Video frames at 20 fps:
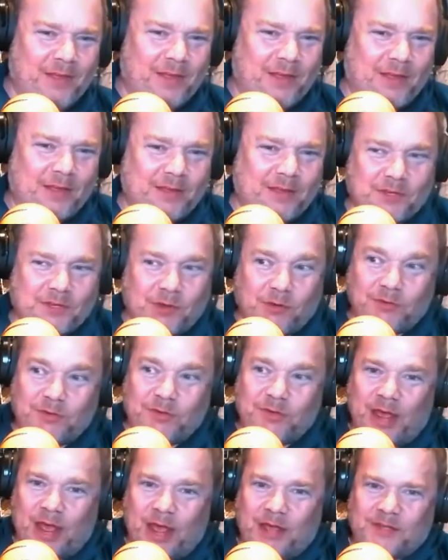So
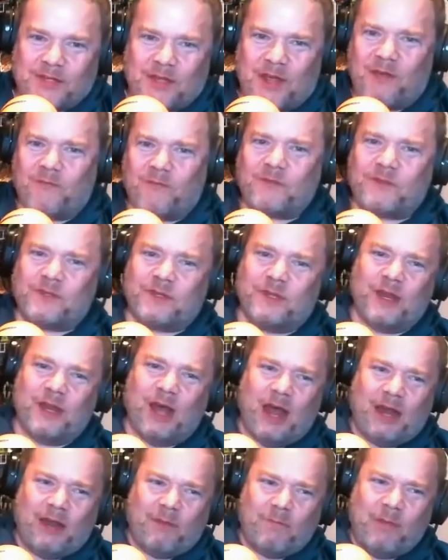as of
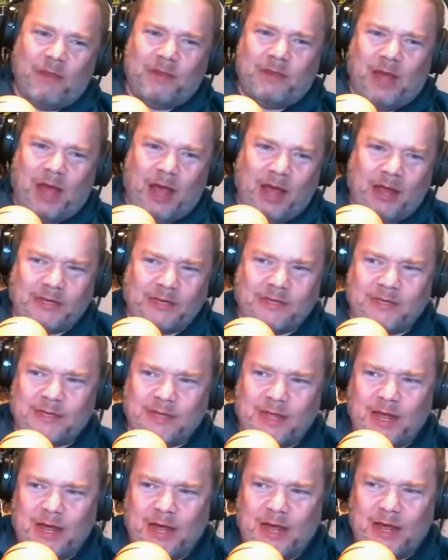tonight at midnight,
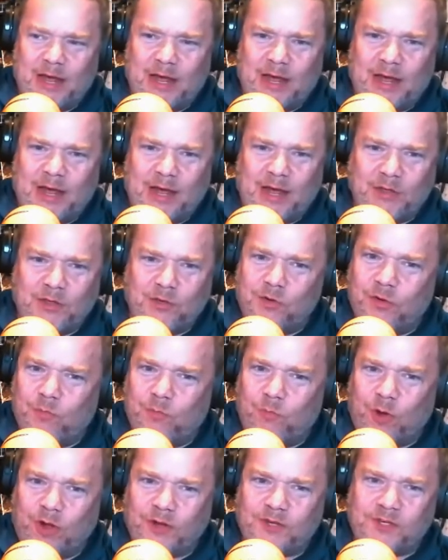you can
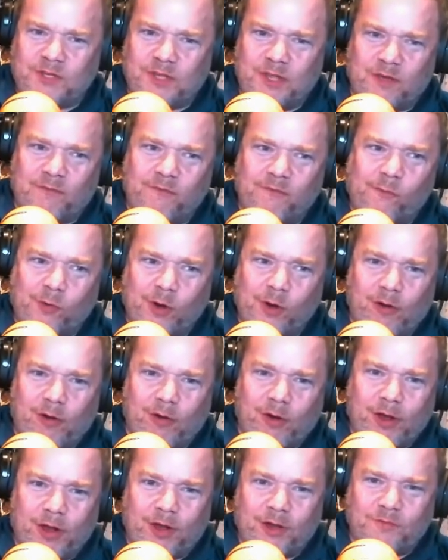watch the
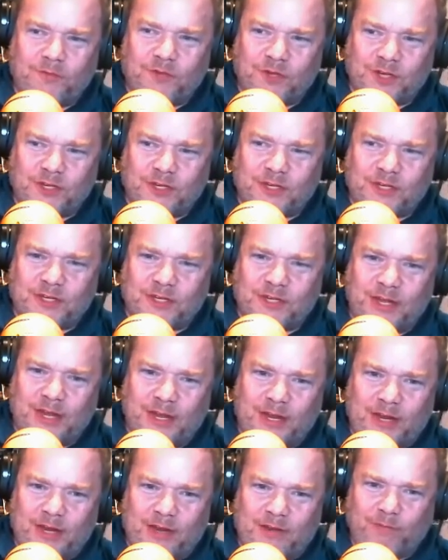4-hour cut of Justice
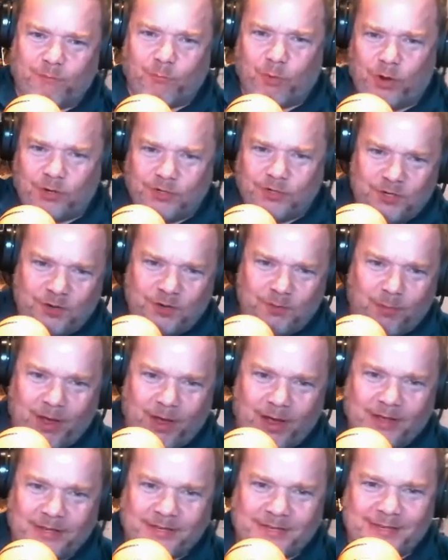League brought to you
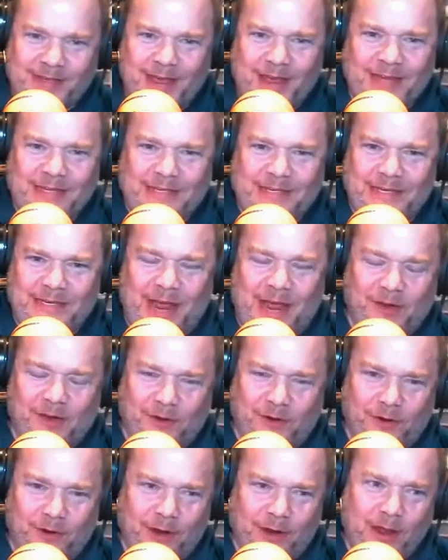by Zack
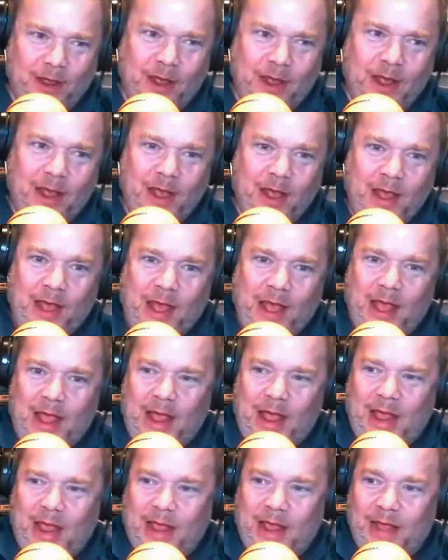Snyder.
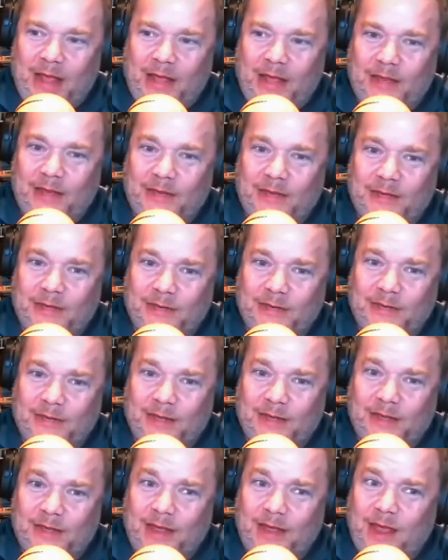And
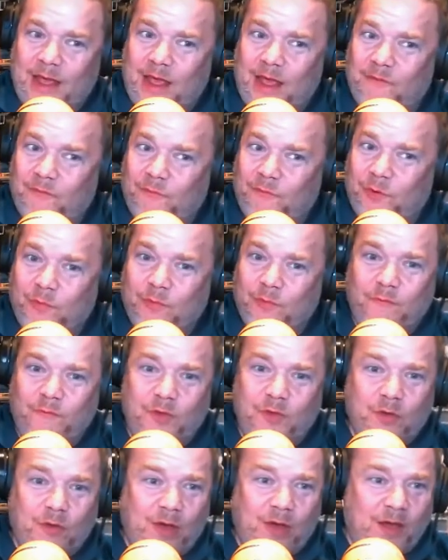every
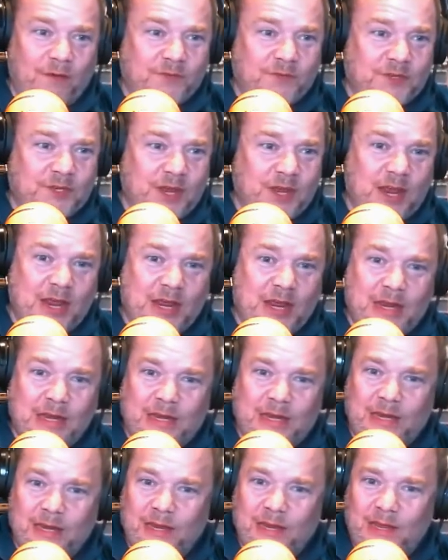review I've
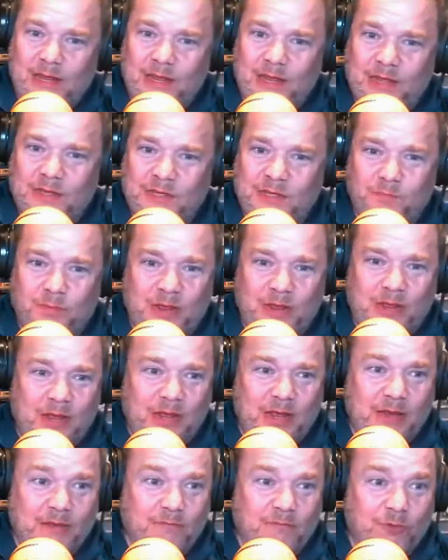seen has
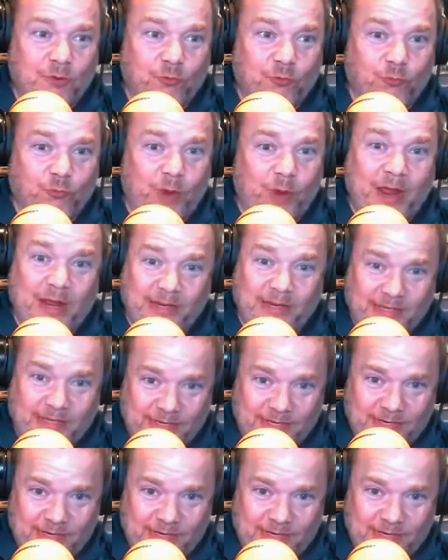been great.